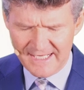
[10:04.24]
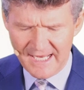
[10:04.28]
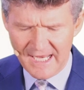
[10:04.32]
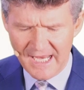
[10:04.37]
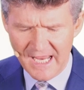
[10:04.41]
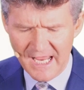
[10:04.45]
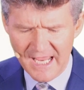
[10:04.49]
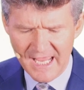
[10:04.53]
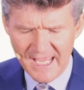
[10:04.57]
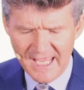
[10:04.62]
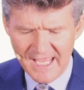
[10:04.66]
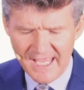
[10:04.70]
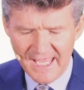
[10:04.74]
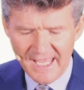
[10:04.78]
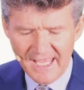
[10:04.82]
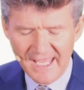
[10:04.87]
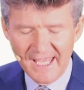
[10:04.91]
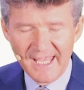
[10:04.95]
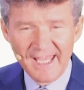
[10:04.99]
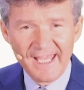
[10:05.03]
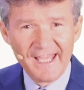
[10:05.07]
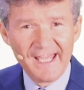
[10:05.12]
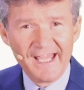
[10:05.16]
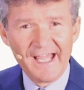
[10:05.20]
say,
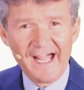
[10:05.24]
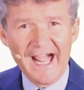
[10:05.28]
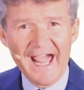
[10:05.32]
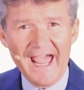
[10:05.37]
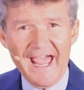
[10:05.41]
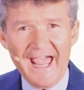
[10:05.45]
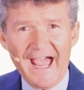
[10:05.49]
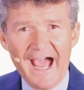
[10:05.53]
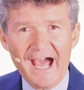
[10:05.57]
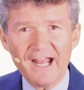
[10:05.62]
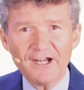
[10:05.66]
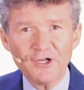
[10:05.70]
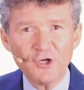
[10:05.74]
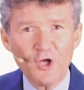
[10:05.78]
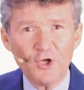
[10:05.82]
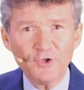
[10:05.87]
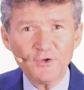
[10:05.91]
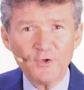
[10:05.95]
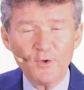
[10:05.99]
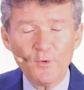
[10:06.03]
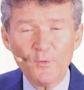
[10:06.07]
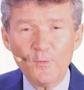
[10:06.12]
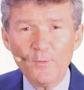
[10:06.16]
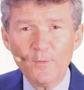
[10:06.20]
are
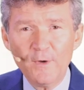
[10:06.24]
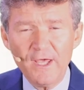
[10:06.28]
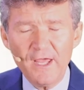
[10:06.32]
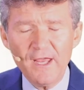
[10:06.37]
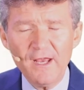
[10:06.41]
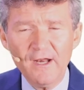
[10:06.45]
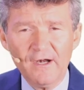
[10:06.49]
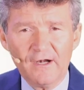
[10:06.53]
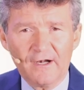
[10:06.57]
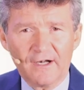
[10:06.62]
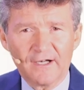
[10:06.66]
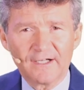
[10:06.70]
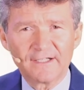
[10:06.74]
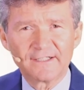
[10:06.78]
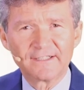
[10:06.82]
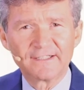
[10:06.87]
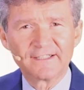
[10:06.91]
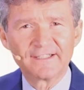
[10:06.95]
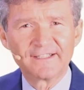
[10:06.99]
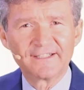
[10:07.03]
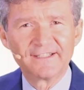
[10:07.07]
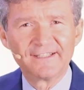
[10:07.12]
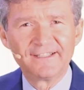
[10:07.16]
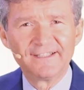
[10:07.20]
not aware
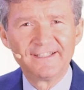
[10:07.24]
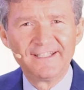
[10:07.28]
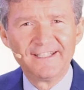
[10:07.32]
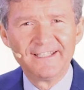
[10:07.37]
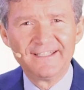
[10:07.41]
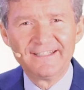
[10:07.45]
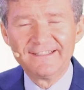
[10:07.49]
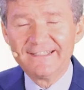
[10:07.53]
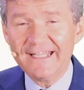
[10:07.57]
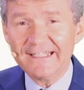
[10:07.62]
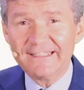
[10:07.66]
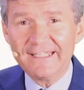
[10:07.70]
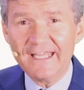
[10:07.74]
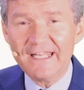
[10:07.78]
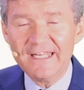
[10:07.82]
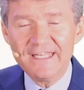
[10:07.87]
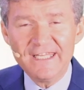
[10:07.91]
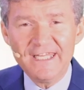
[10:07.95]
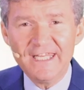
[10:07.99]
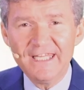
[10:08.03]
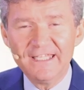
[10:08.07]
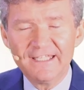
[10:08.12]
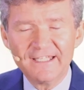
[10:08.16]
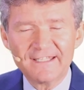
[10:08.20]
that they
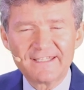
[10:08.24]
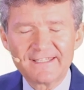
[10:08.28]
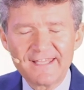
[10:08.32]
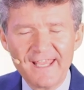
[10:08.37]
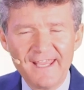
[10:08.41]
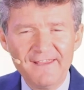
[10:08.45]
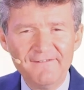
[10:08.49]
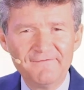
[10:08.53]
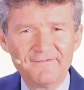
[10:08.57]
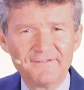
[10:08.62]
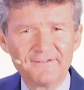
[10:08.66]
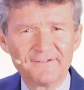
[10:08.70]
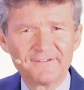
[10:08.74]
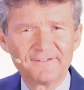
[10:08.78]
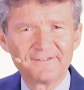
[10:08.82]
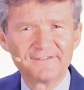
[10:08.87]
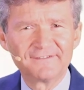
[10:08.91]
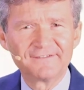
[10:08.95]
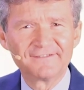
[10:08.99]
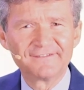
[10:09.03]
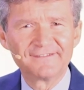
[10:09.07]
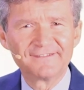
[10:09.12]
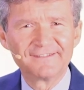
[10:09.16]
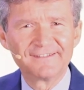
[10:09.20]
need a savior,
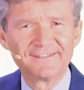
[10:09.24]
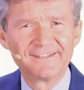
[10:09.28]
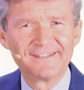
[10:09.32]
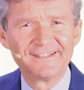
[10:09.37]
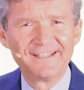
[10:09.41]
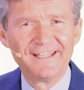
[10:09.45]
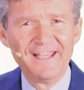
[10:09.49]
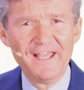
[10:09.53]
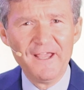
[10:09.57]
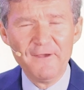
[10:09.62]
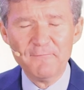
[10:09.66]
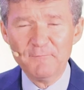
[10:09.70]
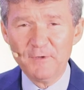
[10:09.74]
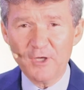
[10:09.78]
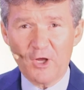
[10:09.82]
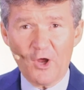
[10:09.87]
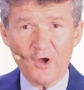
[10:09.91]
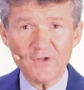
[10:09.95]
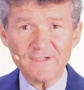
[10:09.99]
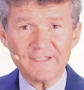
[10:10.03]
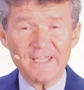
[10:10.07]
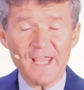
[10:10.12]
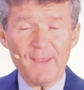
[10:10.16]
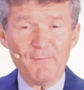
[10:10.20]

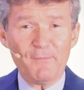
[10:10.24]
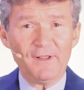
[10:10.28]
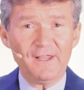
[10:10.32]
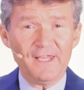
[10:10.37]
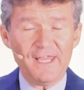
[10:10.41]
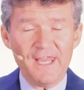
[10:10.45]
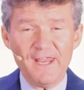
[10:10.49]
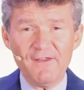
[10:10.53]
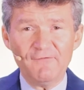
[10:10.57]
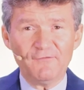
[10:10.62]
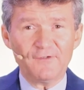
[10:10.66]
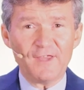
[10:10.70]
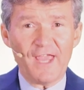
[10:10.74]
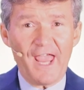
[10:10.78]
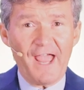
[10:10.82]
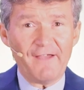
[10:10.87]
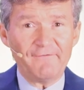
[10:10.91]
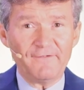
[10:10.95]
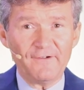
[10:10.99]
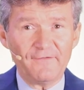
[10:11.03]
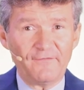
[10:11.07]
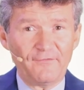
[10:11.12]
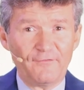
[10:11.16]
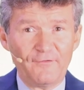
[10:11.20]
because they believe they
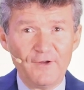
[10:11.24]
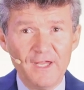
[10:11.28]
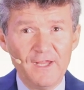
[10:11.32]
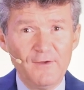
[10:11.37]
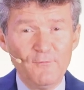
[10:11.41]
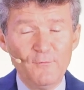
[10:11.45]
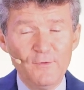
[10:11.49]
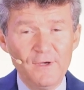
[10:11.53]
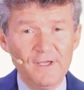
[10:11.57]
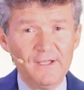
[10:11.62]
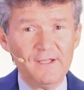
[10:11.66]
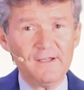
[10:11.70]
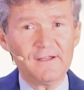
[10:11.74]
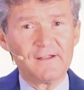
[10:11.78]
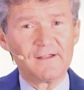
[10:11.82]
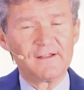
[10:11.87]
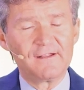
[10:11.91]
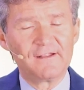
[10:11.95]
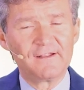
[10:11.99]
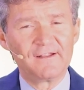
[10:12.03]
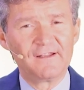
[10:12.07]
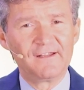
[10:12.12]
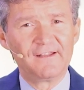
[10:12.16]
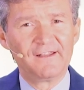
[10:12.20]
have a free will.
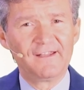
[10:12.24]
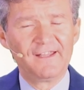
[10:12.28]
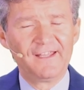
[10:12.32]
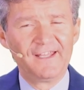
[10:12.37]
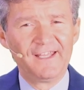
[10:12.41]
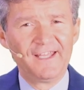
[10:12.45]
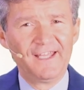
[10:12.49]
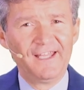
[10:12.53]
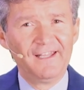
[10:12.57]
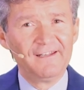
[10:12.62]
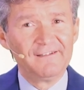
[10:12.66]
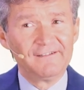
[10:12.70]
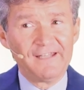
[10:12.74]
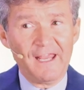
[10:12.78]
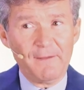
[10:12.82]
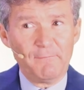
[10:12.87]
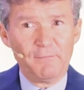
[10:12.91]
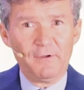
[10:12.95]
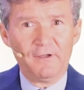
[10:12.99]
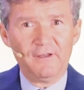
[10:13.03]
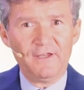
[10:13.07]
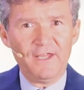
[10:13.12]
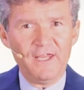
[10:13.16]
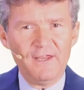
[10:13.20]
They
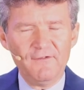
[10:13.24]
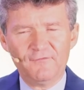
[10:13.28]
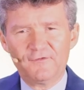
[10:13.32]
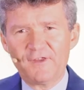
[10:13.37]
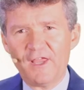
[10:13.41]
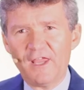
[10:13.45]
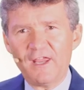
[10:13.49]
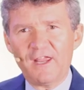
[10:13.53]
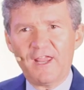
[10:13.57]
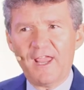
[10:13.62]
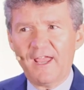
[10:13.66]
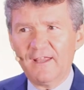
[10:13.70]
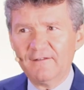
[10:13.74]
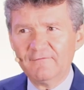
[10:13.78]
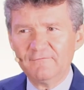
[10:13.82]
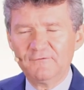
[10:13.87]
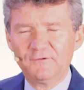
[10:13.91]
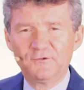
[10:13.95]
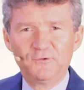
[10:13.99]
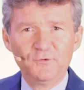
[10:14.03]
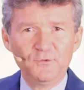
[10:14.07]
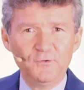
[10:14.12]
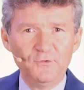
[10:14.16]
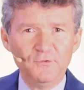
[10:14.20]
believe they
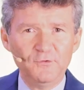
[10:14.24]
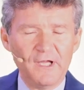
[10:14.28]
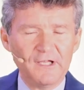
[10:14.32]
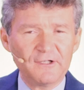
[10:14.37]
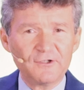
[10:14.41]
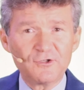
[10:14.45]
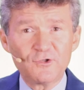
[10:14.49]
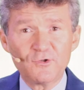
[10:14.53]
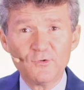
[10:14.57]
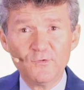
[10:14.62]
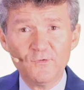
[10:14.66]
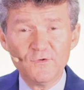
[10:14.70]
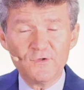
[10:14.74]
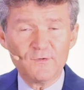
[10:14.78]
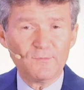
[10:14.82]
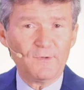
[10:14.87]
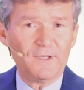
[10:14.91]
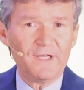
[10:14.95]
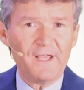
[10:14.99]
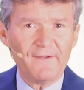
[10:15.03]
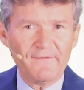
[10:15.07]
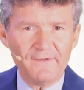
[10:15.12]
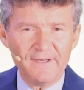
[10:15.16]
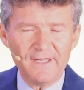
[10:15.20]
can do and choose
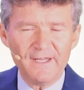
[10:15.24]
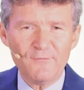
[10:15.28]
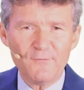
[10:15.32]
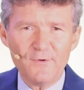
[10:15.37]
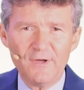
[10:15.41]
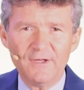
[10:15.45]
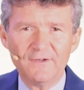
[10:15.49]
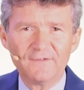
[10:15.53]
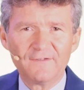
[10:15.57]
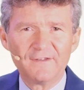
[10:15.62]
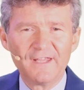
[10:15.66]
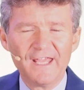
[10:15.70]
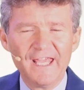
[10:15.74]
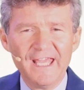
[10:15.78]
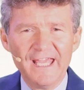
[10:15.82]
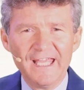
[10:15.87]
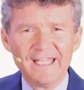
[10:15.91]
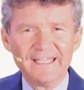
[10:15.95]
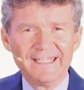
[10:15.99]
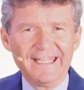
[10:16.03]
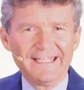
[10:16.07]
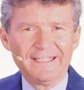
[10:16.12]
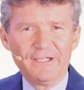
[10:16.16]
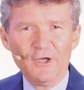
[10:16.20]
whatever they want.
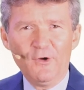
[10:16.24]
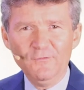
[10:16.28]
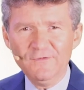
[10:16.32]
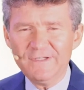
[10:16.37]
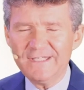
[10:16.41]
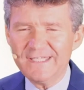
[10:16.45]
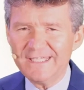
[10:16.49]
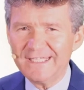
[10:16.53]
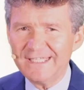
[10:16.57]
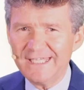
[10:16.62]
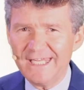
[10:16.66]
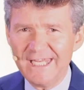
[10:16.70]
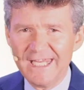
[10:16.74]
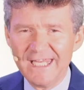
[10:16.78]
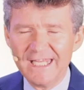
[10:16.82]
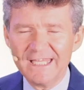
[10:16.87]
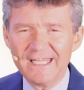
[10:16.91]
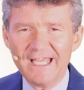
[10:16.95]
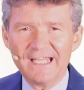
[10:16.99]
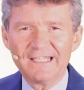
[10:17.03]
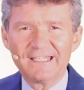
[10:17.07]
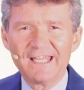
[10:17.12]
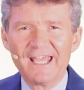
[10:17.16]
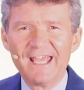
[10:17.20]
They don't see
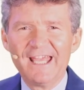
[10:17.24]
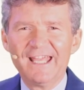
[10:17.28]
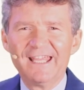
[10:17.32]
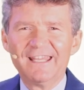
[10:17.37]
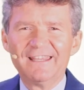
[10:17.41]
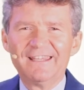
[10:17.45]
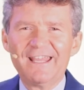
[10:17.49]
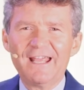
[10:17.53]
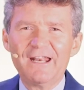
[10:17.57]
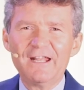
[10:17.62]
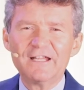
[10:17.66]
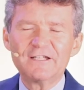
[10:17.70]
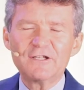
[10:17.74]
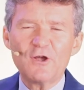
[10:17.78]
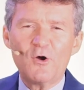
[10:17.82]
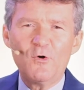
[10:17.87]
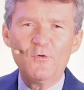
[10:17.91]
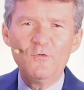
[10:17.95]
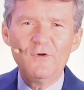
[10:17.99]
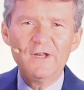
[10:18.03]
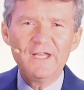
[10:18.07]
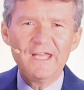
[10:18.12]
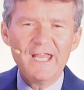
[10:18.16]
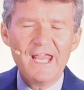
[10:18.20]
that there is
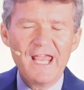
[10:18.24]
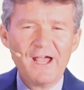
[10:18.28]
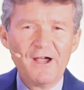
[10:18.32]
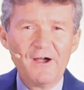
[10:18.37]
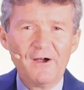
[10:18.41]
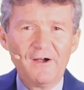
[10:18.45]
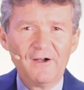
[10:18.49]
only